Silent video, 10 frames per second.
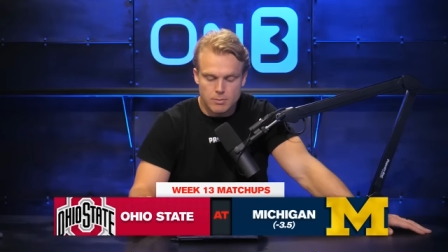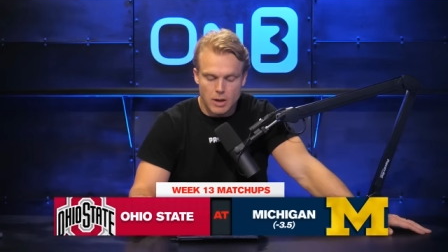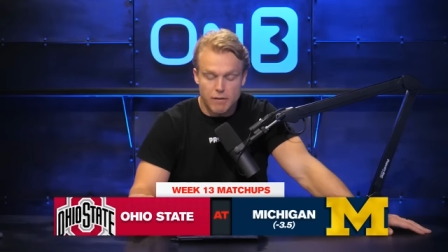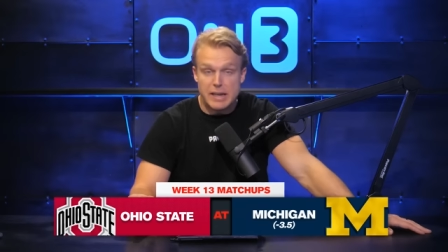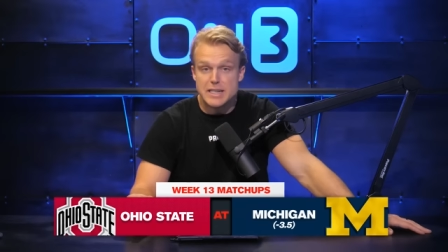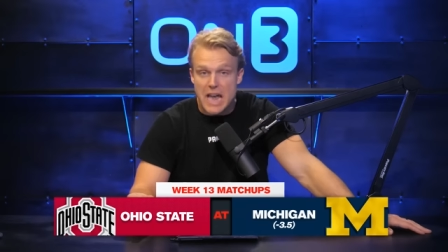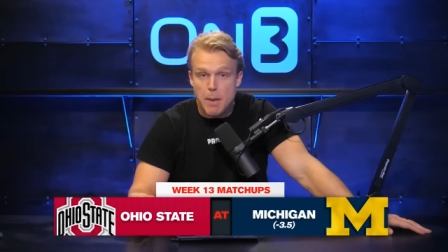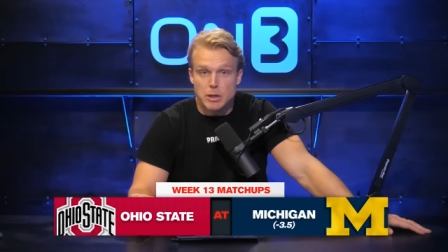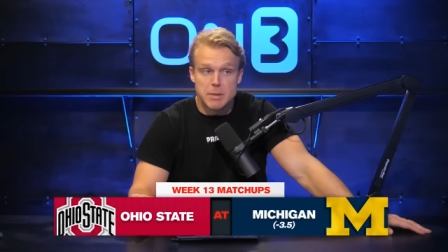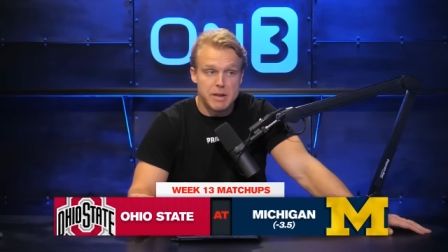If he's
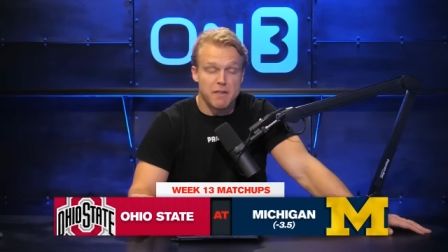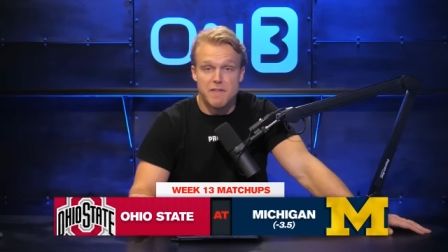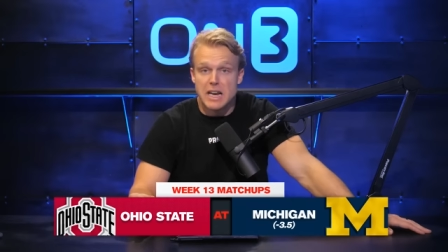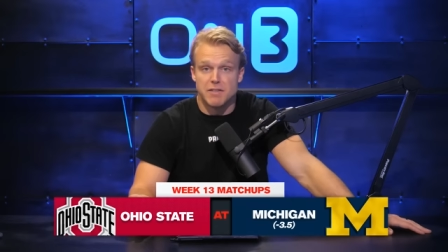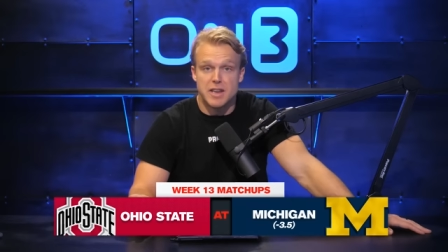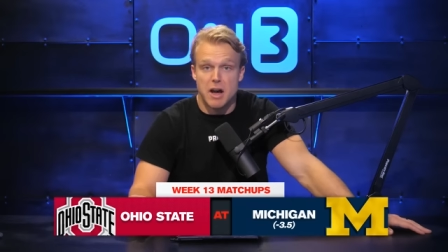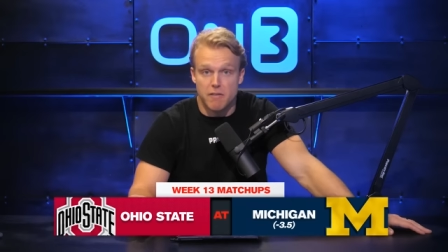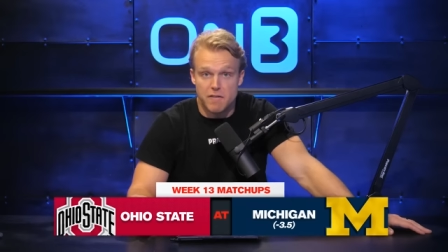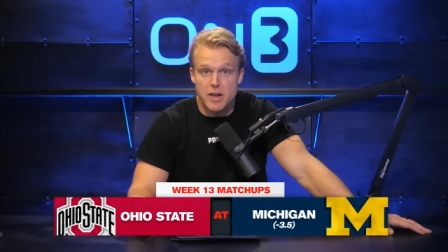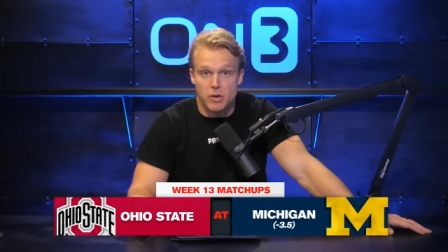able to be effective
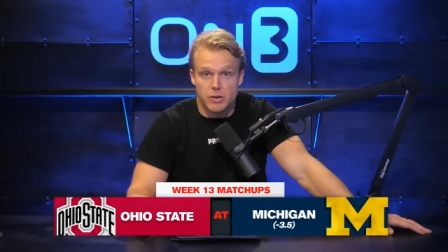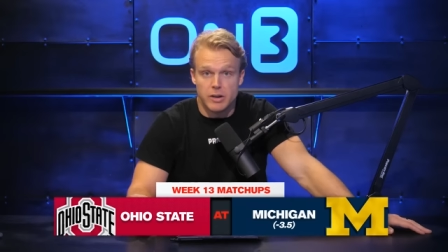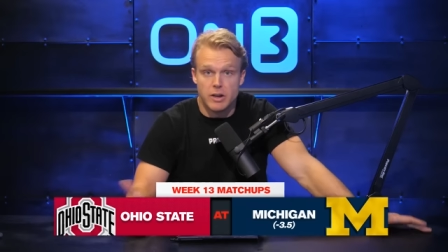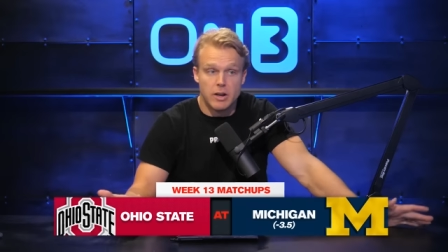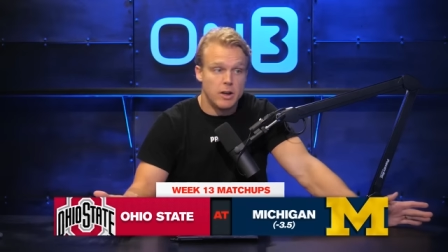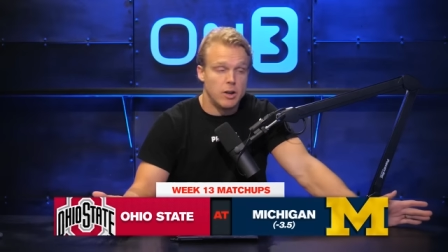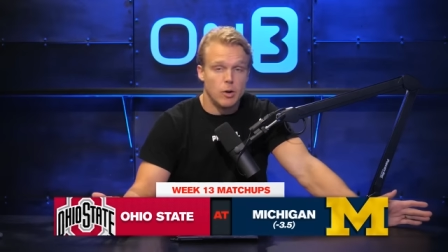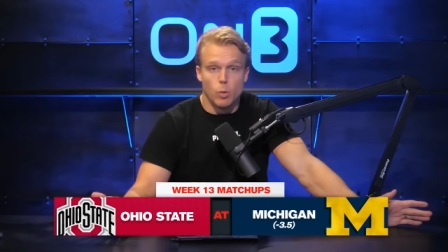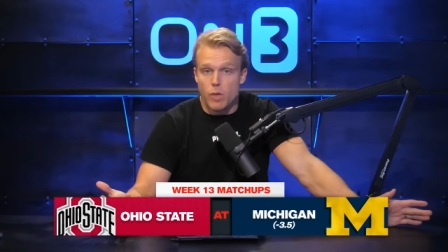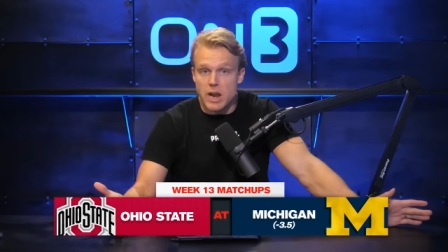downfield,
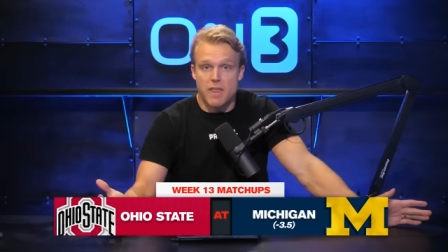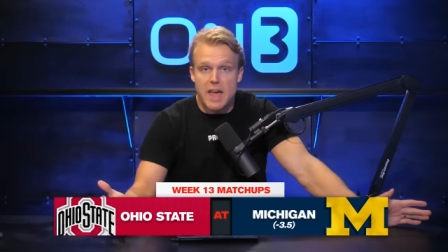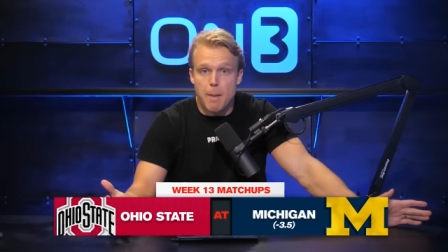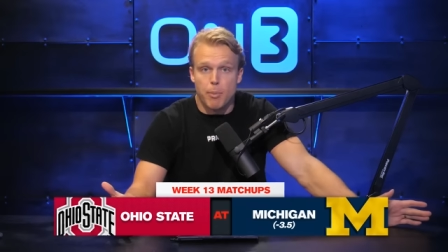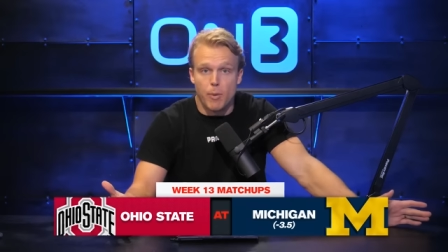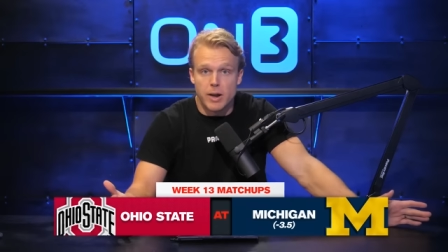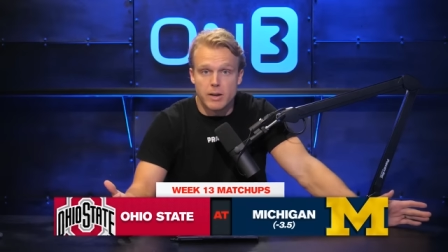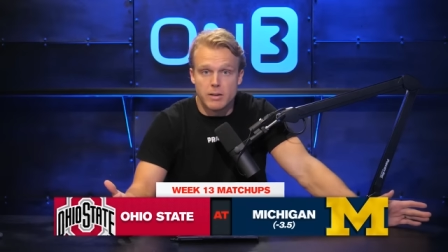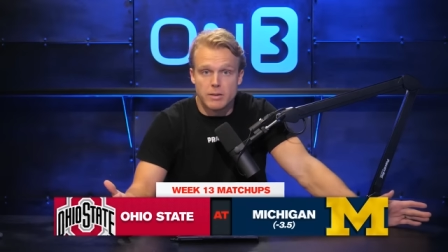well, then at that point,